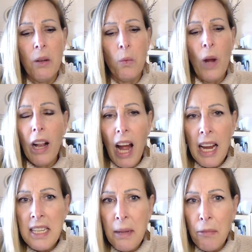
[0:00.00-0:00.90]
Well,
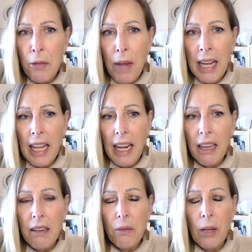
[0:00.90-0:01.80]
I dimmed my
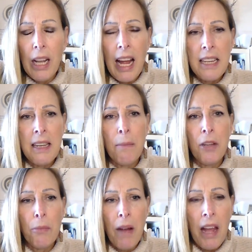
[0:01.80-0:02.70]
light. Well, I
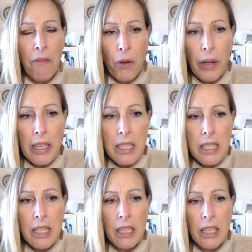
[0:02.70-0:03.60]
dimmed my voice.